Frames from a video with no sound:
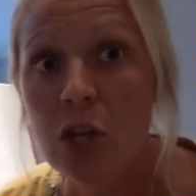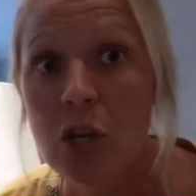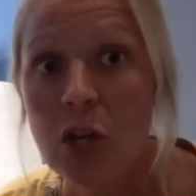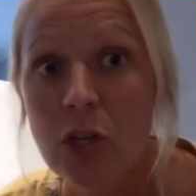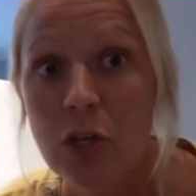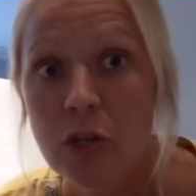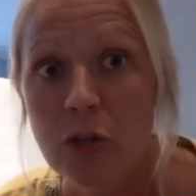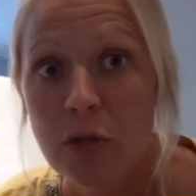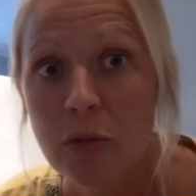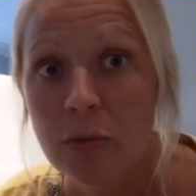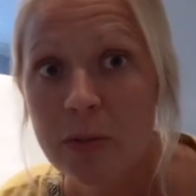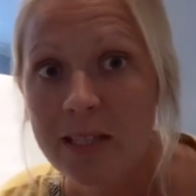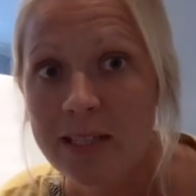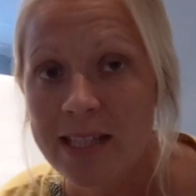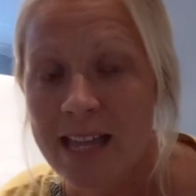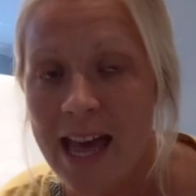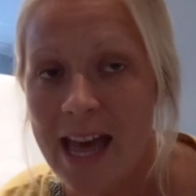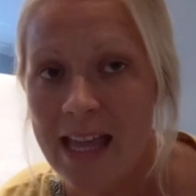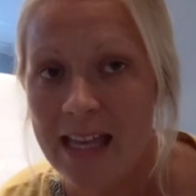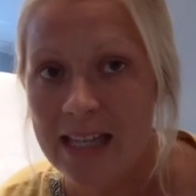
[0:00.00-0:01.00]
two
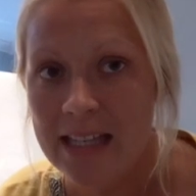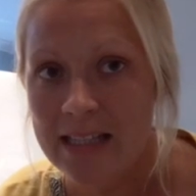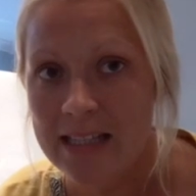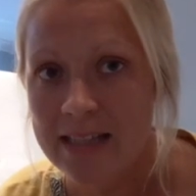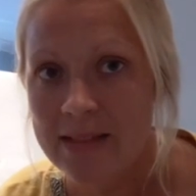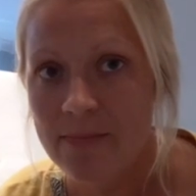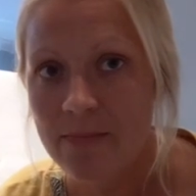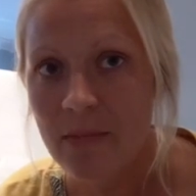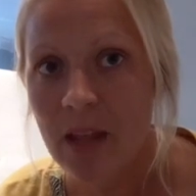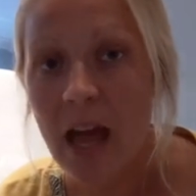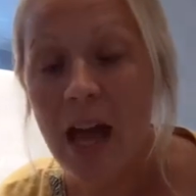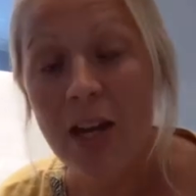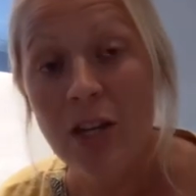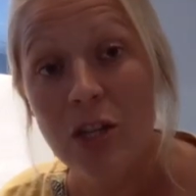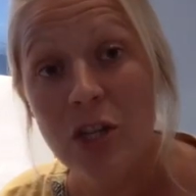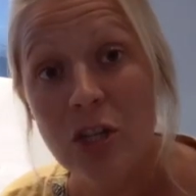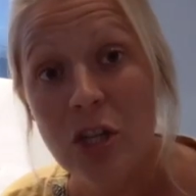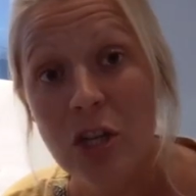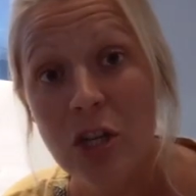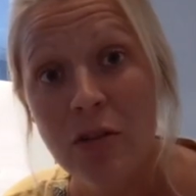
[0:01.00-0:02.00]
tens,
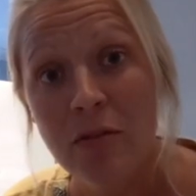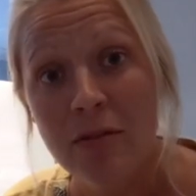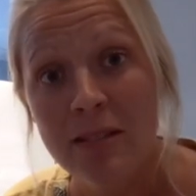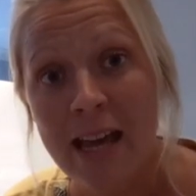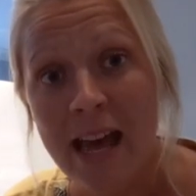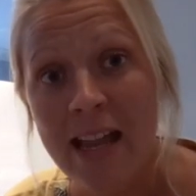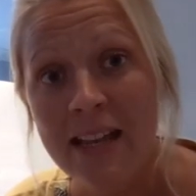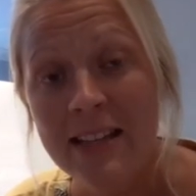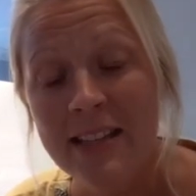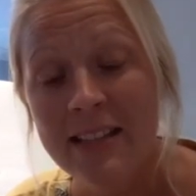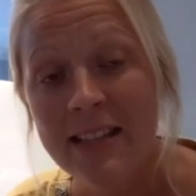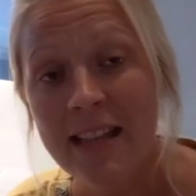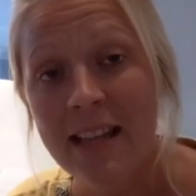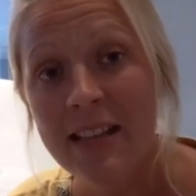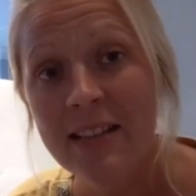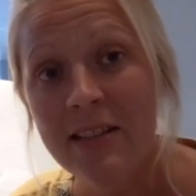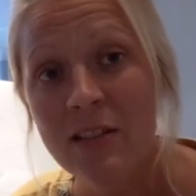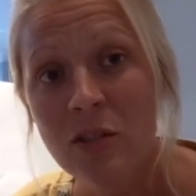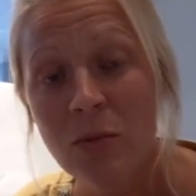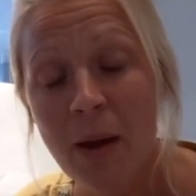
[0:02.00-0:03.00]
and two tens
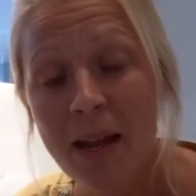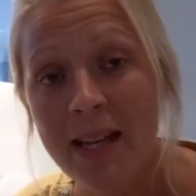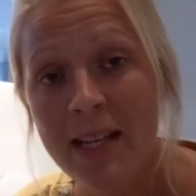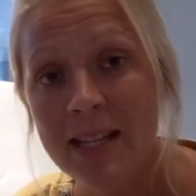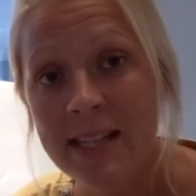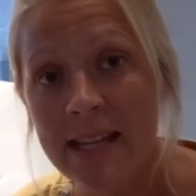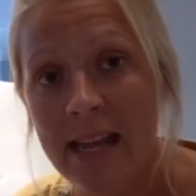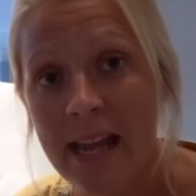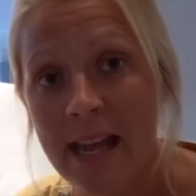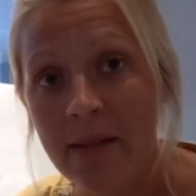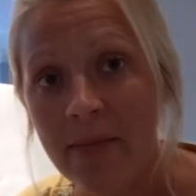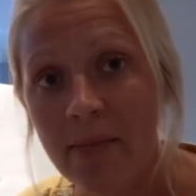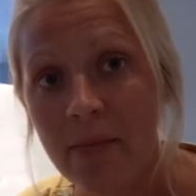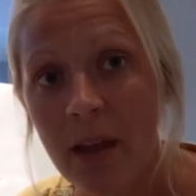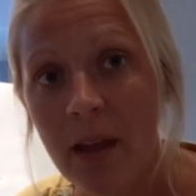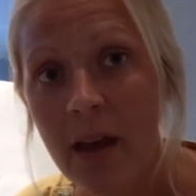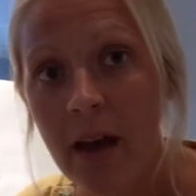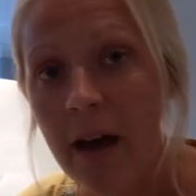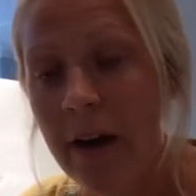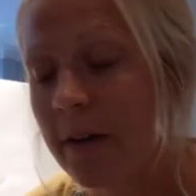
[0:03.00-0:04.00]
is 20.
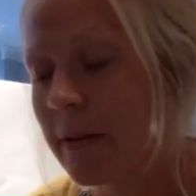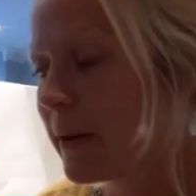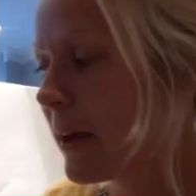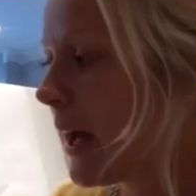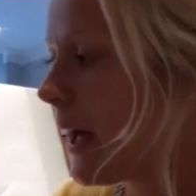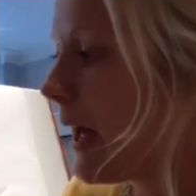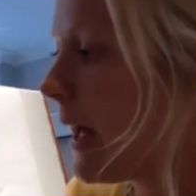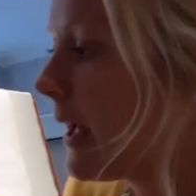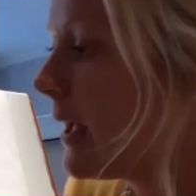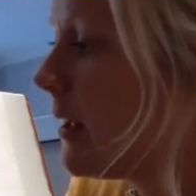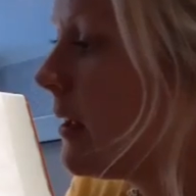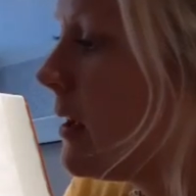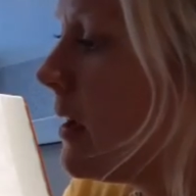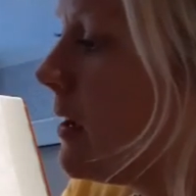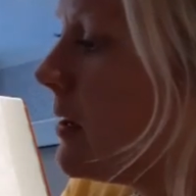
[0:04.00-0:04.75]
Okay,